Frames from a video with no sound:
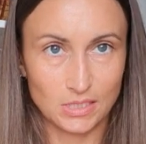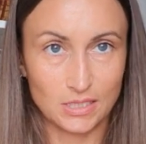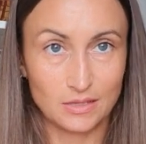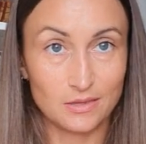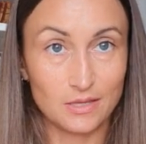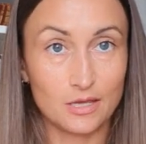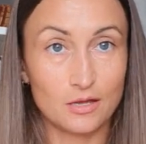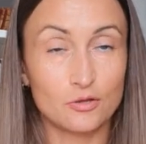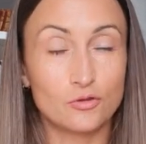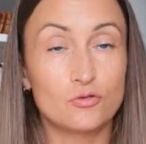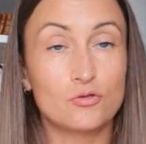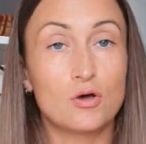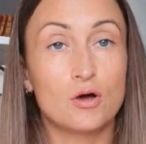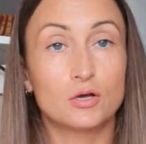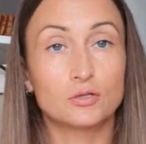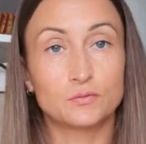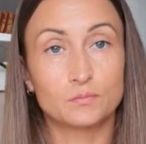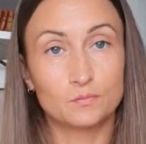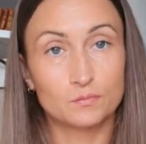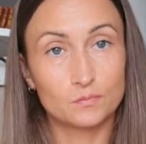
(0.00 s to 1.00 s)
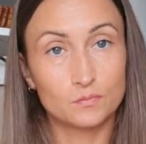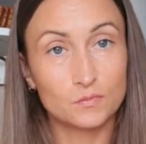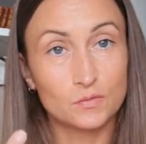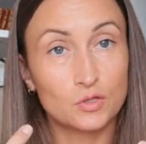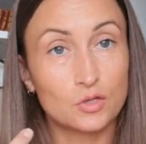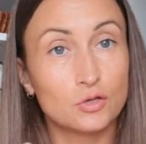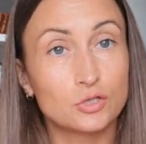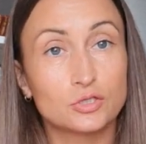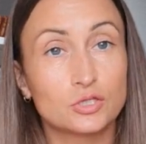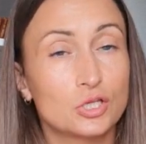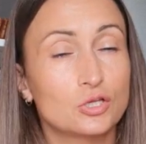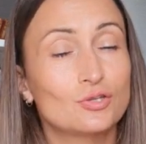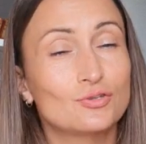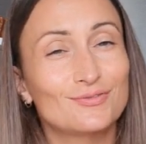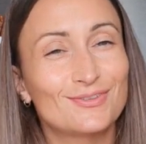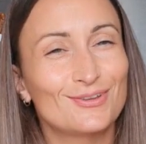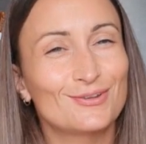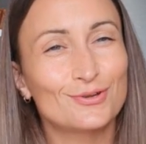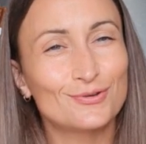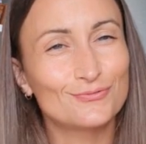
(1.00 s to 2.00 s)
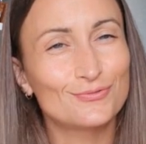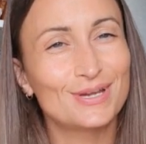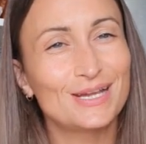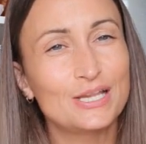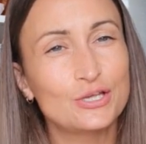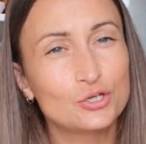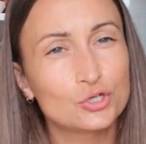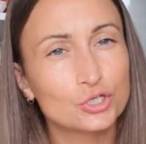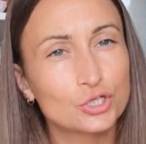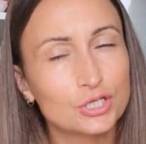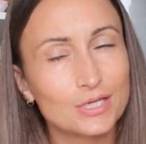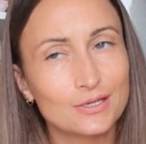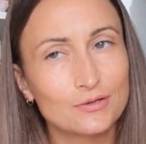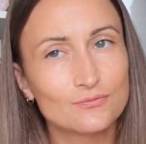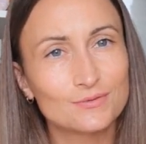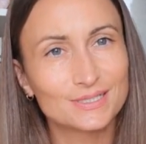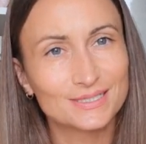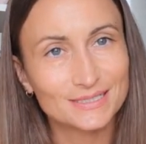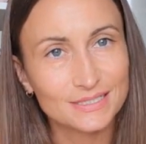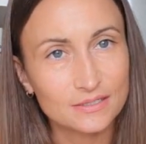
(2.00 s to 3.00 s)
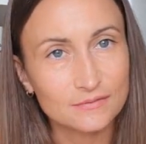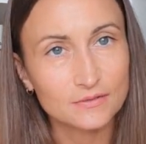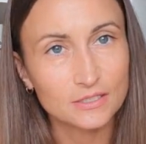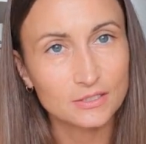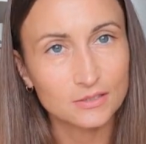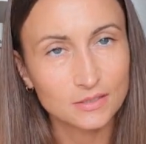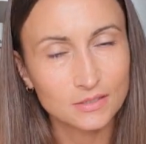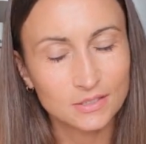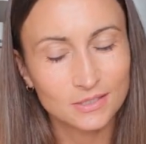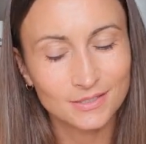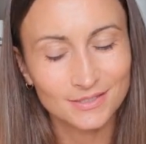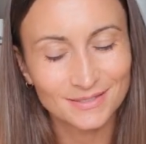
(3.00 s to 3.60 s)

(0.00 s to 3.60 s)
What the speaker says: and they're not really good at receiving.